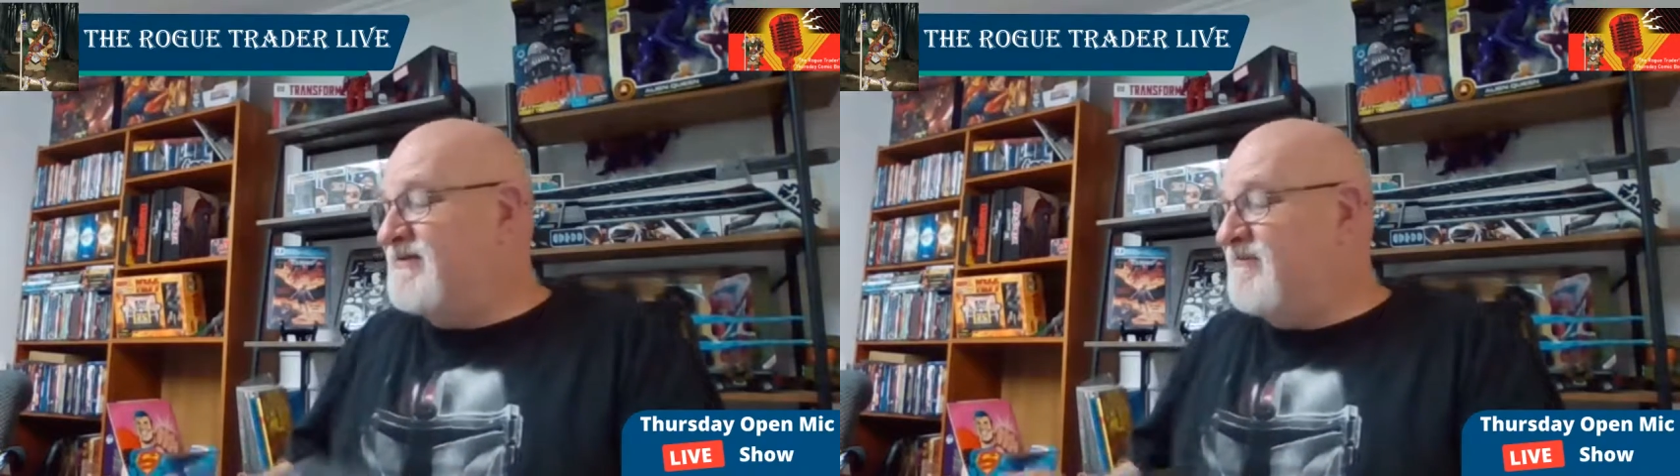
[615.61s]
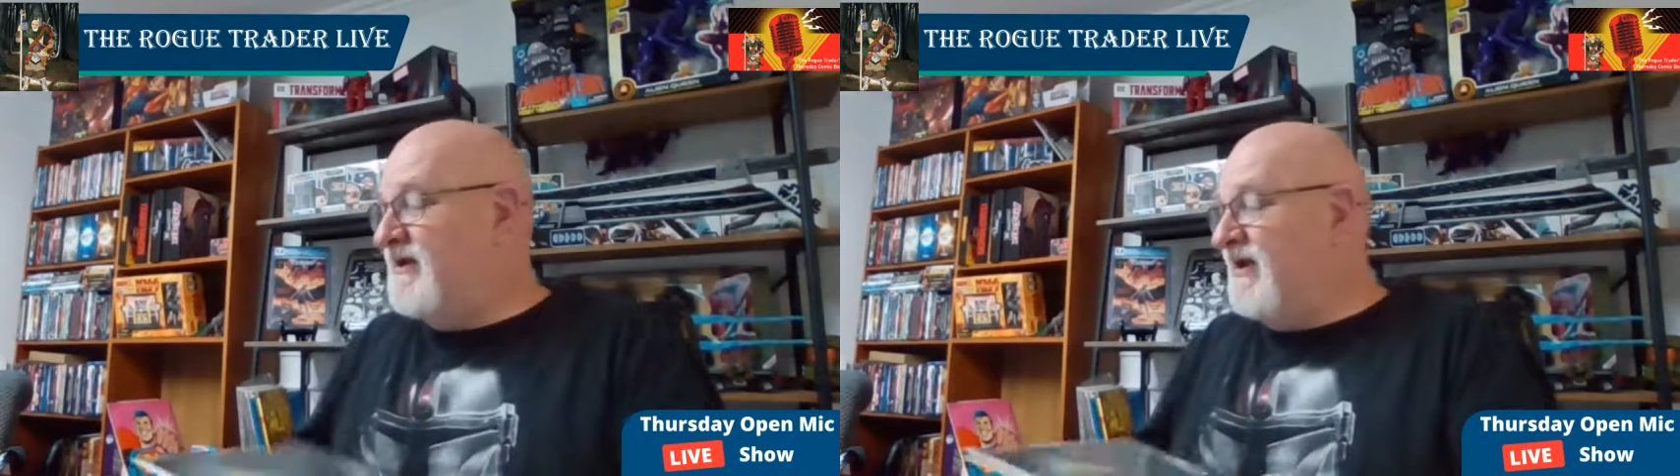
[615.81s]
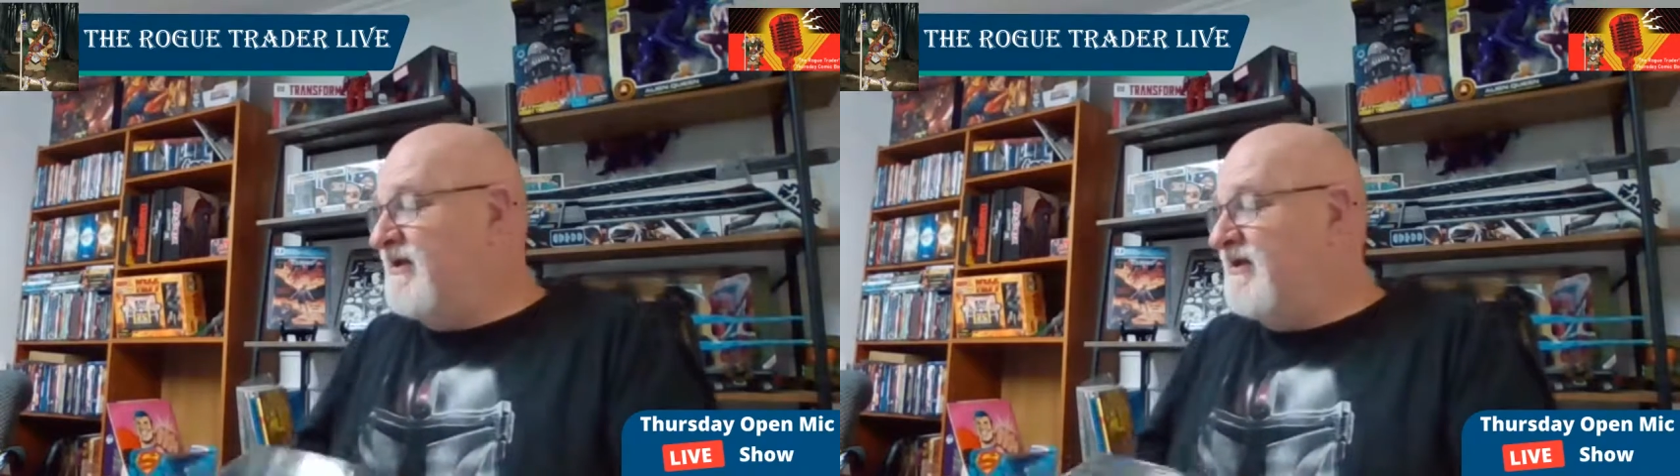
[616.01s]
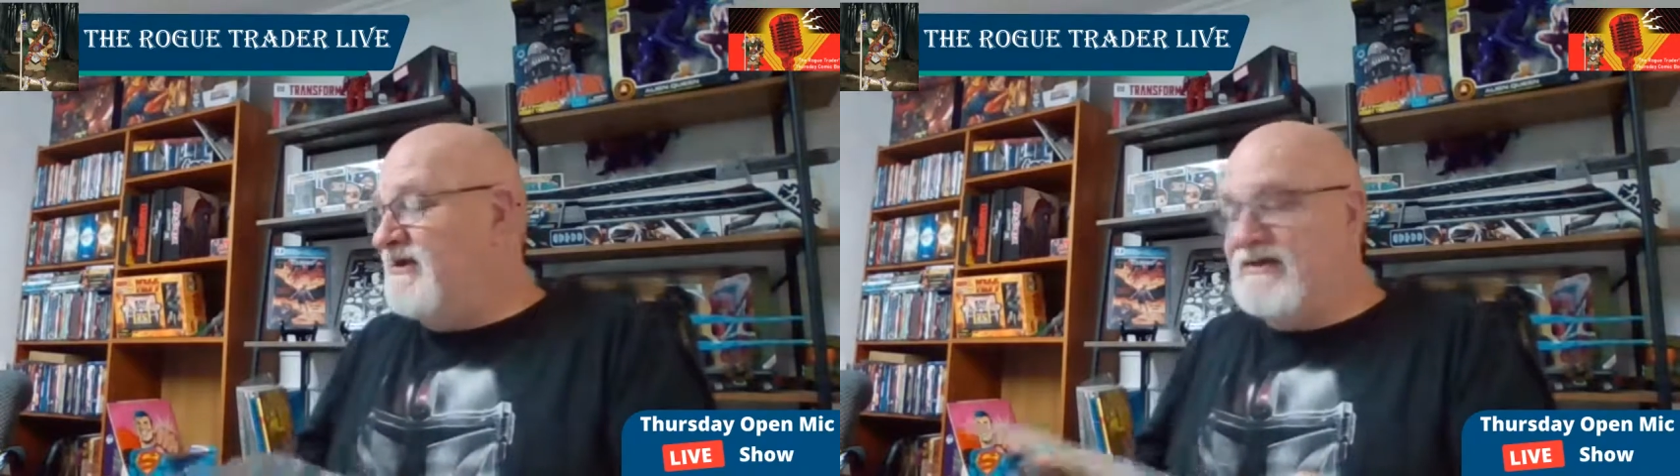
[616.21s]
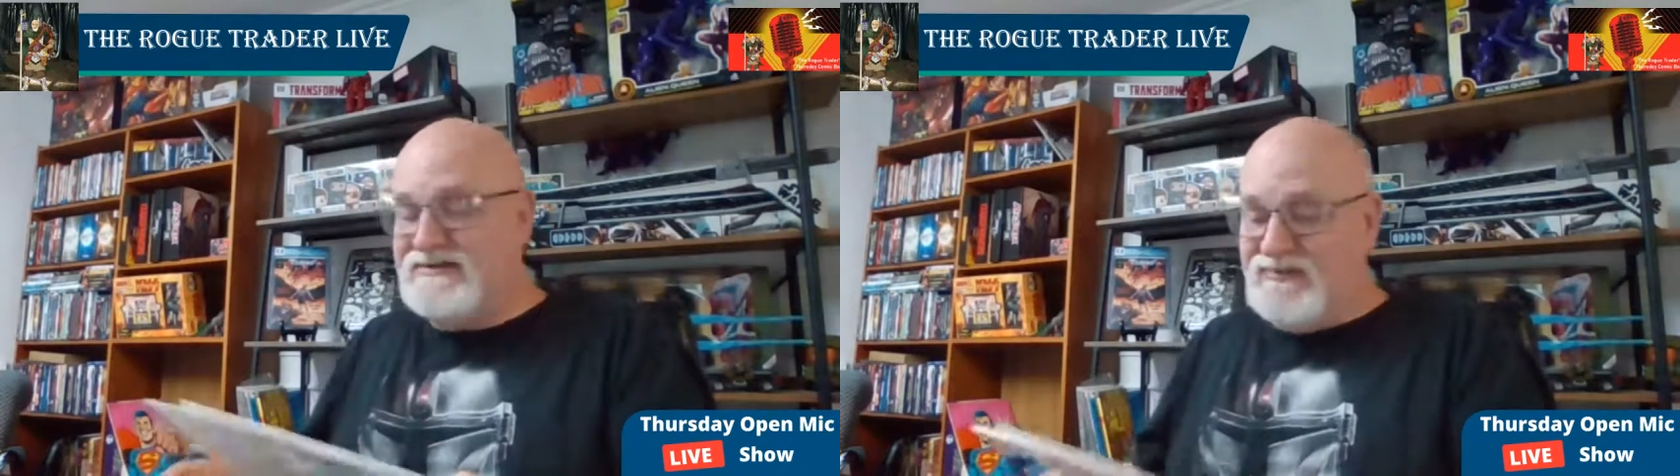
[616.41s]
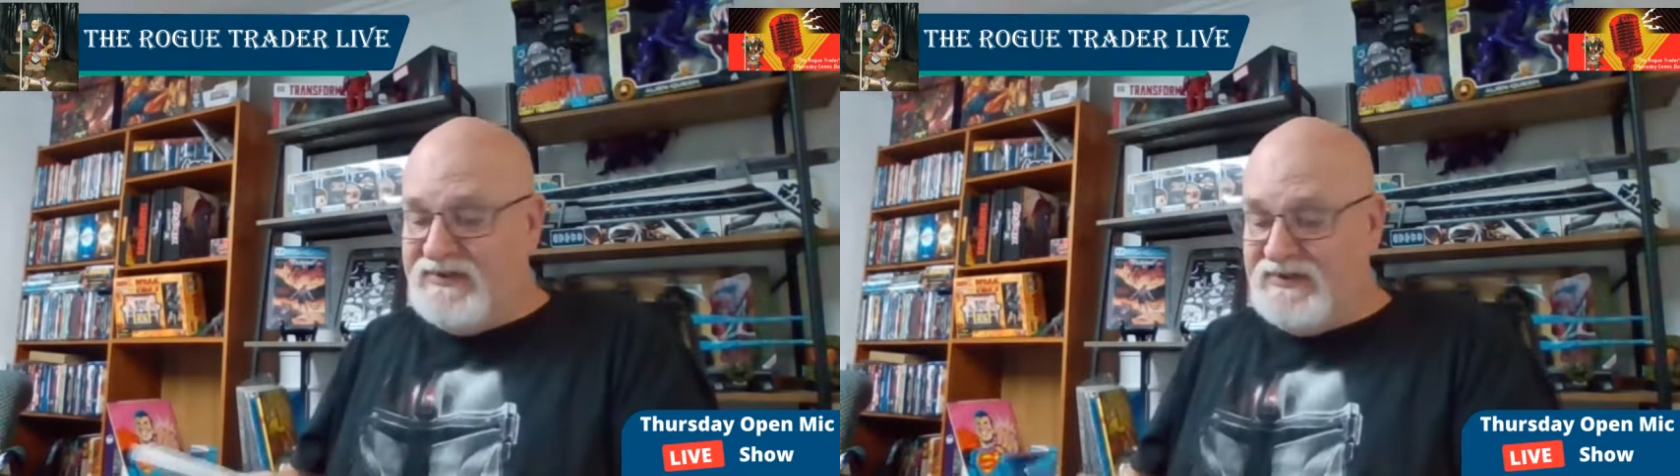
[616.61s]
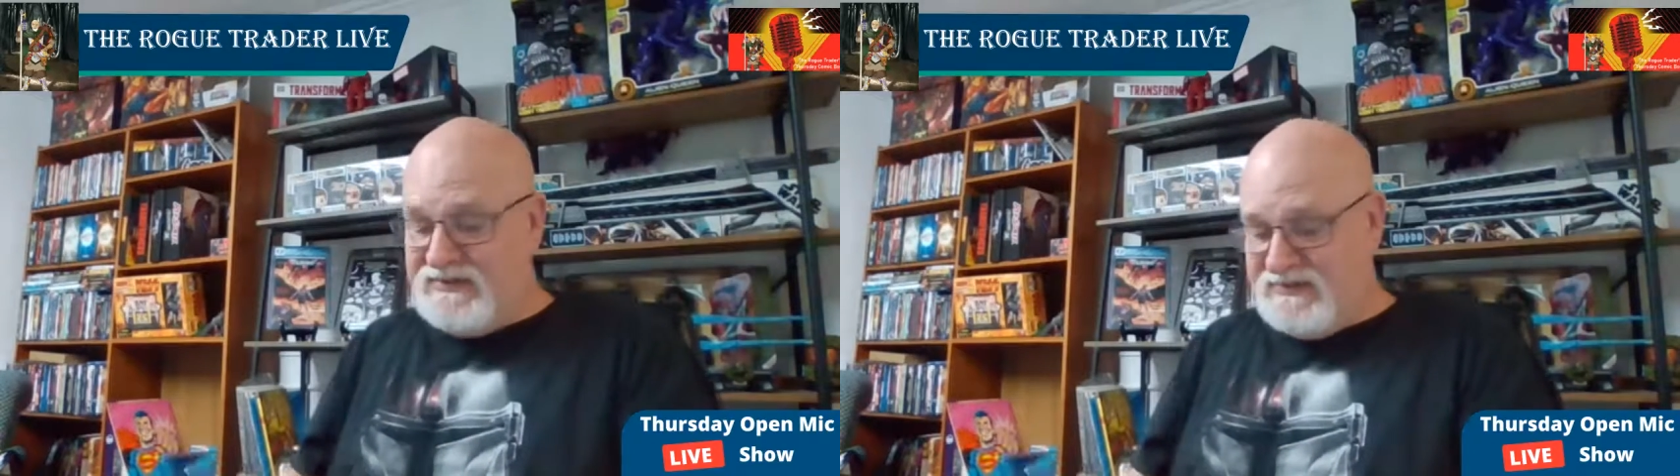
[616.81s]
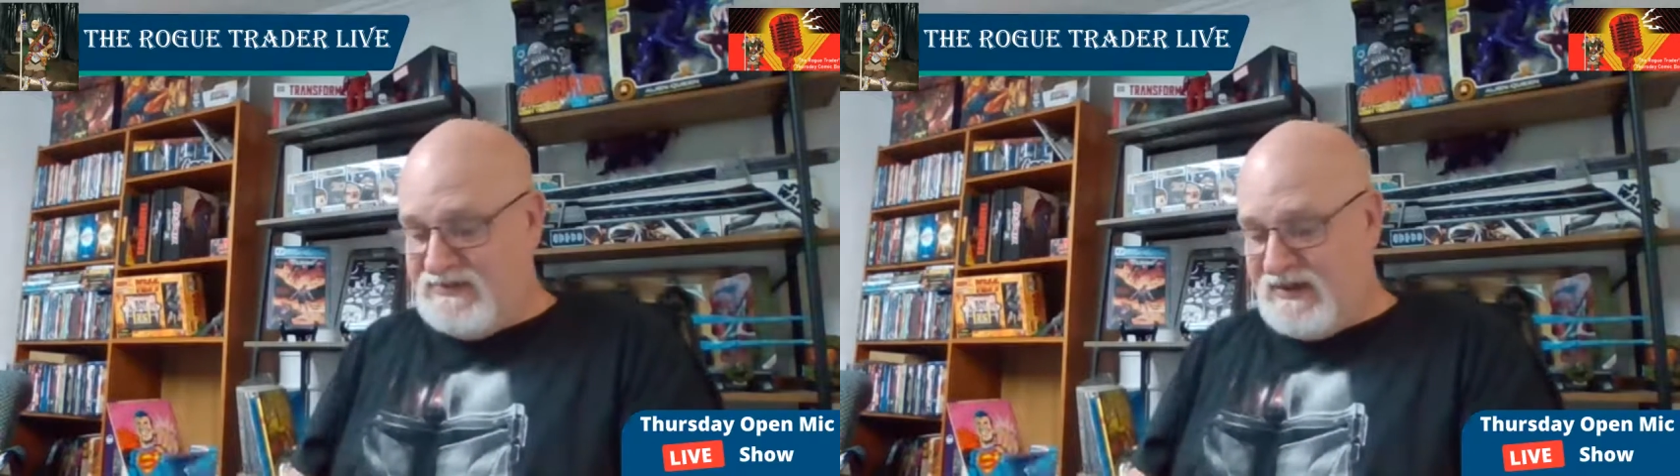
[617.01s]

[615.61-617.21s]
the big indie this week.